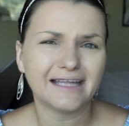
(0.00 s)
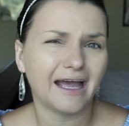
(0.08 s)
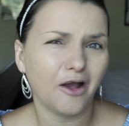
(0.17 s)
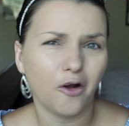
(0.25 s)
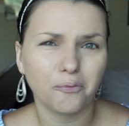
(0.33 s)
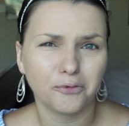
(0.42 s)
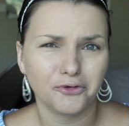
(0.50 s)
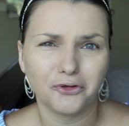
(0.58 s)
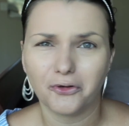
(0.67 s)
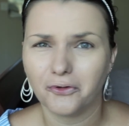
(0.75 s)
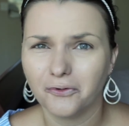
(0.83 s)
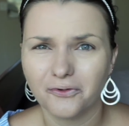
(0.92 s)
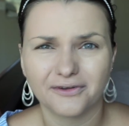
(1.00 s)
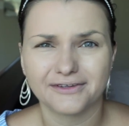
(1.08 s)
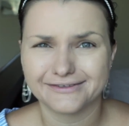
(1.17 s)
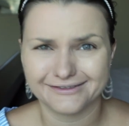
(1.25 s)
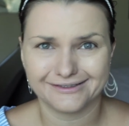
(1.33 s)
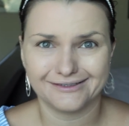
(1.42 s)
I hope you do.
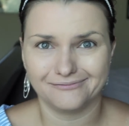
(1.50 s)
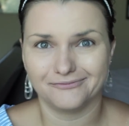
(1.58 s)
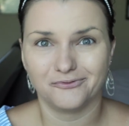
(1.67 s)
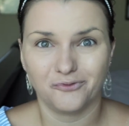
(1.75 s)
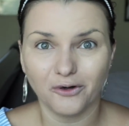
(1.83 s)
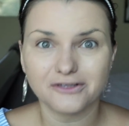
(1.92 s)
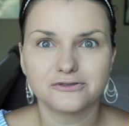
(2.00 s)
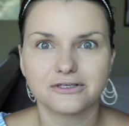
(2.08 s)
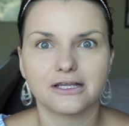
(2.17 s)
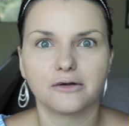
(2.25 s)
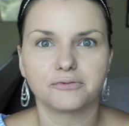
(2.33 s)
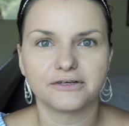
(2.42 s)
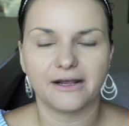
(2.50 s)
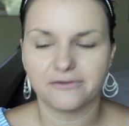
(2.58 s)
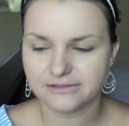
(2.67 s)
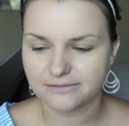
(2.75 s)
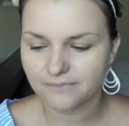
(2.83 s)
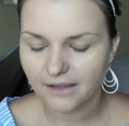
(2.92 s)
Just words you cannot
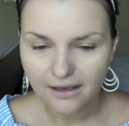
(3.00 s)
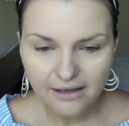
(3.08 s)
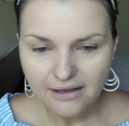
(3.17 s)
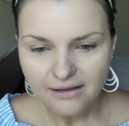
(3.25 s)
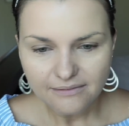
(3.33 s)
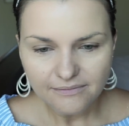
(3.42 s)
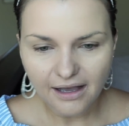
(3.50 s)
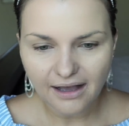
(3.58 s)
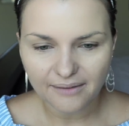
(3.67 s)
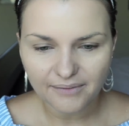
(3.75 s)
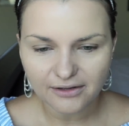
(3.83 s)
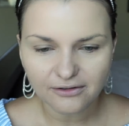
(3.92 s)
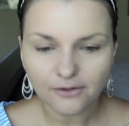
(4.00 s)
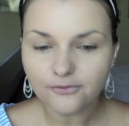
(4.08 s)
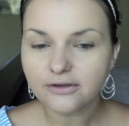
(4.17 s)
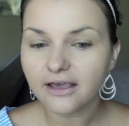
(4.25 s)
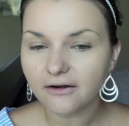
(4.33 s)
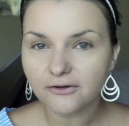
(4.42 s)
pronounce. I don't know if you
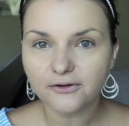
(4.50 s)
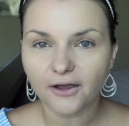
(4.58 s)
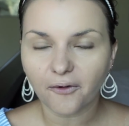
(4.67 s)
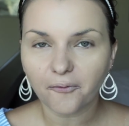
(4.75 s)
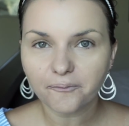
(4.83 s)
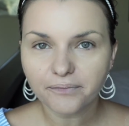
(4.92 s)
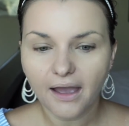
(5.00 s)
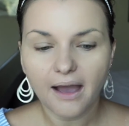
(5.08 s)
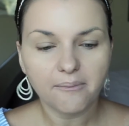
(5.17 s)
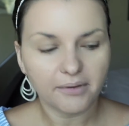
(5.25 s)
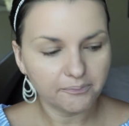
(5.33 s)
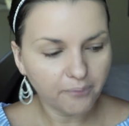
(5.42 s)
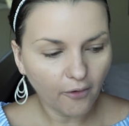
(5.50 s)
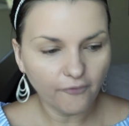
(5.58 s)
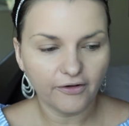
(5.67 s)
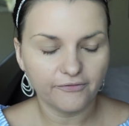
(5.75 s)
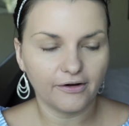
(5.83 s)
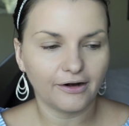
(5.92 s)
care to know, but both
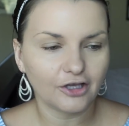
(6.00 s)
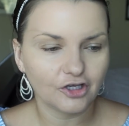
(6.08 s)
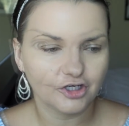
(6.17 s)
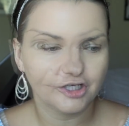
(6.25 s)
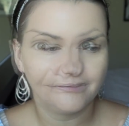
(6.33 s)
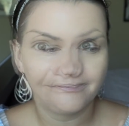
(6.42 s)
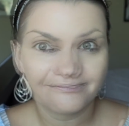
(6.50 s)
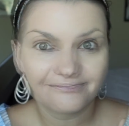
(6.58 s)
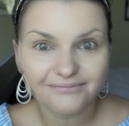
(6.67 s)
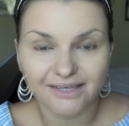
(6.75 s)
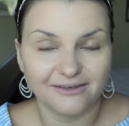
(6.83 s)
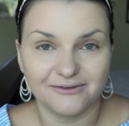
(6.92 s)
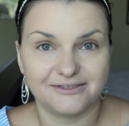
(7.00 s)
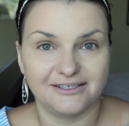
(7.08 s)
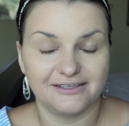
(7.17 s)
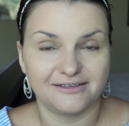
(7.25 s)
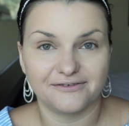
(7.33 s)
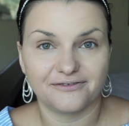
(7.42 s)
are very good. Can you see
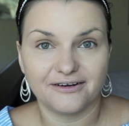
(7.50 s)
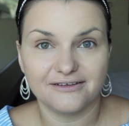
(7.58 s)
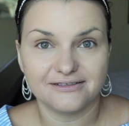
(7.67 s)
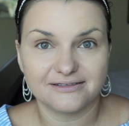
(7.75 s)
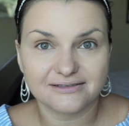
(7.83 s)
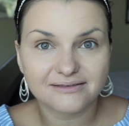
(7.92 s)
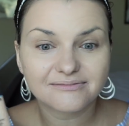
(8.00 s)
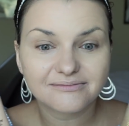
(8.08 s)
the difference?